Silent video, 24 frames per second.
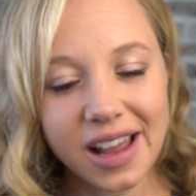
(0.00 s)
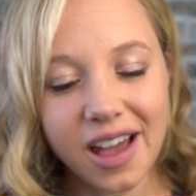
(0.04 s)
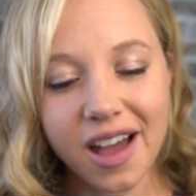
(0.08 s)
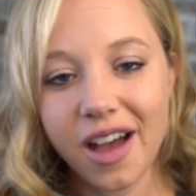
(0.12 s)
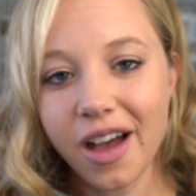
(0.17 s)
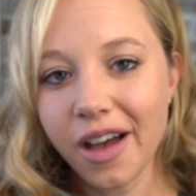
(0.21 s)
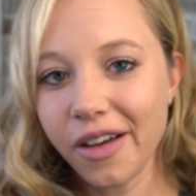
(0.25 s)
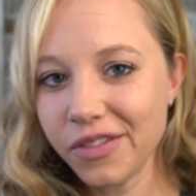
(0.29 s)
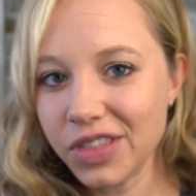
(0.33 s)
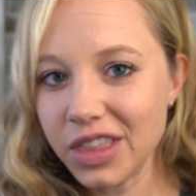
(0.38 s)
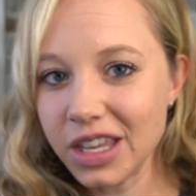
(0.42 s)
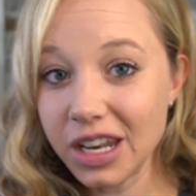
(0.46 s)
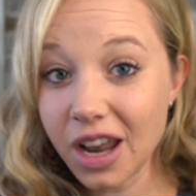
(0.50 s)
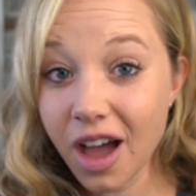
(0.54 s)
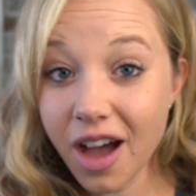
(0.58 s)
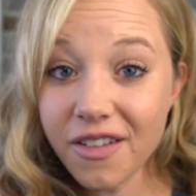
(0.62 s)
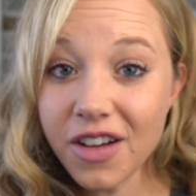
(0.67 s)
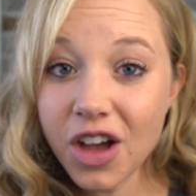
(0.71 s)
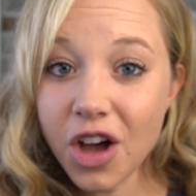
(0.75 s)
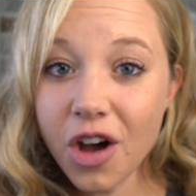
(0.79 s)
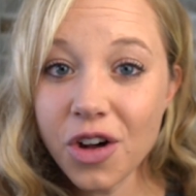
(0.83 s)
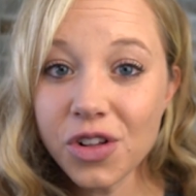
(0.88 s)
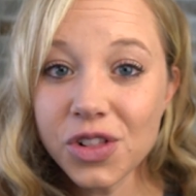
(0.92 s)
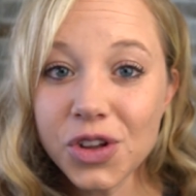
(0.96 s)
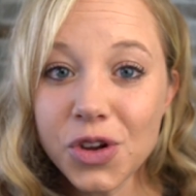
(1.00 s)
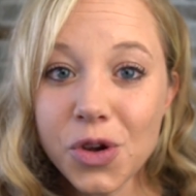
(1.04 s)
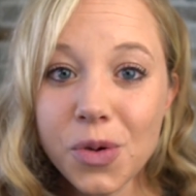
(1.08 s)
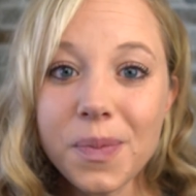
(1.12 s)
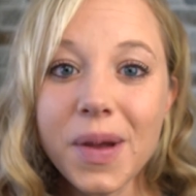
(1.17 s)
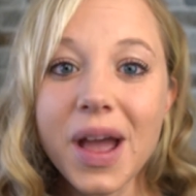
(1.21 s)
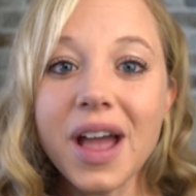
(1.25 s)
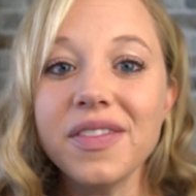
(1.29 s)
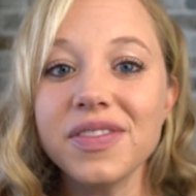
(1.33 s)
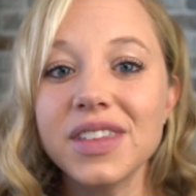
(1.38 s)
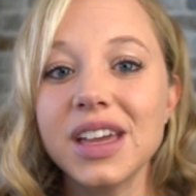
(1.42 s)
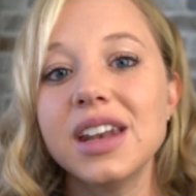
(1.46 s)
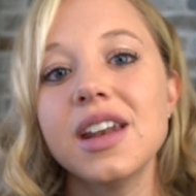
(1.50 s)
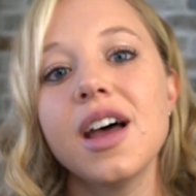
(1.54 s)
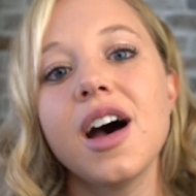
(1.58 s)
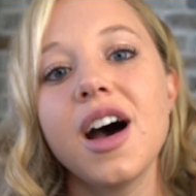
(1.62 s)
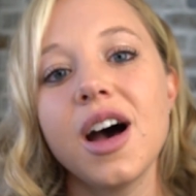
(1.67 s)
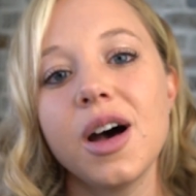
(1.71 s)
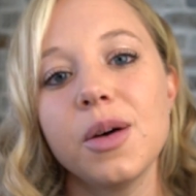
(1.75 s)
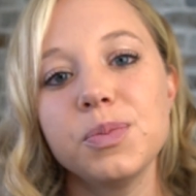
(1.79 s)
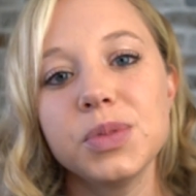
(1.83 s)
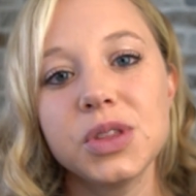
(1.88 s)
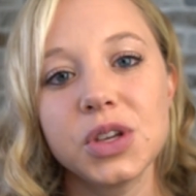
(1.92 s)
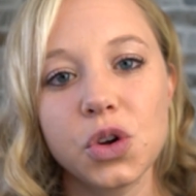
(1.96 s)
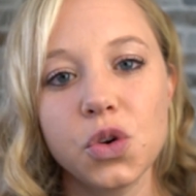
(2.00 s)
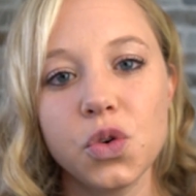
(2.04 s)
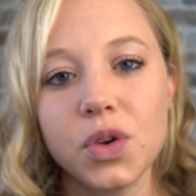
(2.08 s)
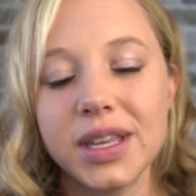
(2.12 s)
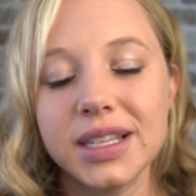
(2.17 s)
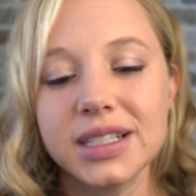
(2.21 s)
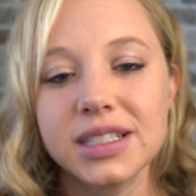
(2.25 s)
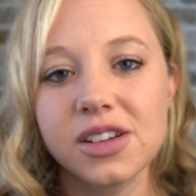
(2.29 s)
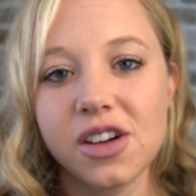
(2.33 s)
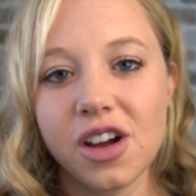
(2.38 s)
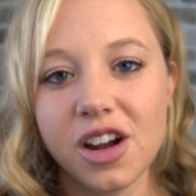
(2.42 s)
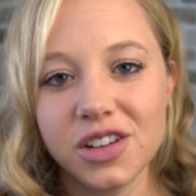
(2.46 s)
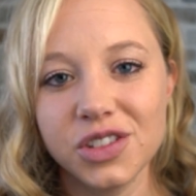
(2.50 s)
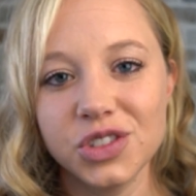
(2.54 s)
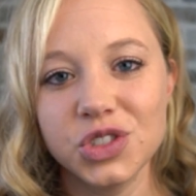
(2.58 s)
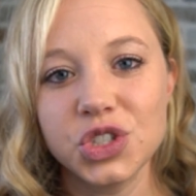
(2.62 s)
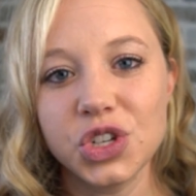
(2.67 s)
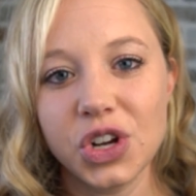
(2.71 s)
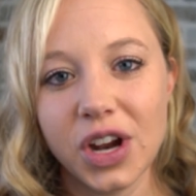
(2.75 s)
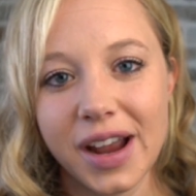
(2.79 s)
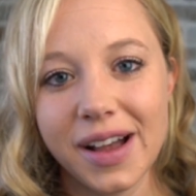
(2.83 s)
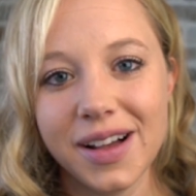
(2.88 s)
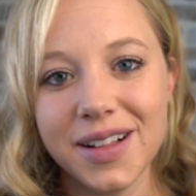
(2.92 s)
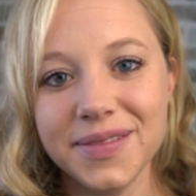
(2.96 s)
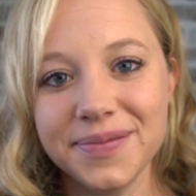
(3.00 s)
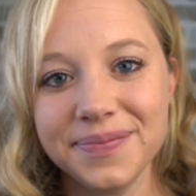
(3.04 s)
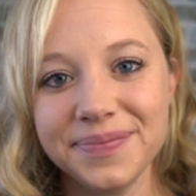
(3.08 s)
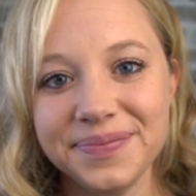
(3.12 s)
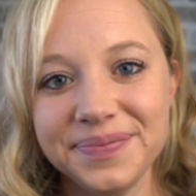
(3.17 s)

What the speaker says: of the Navajo Loop and then up the Queen's Garden Trail.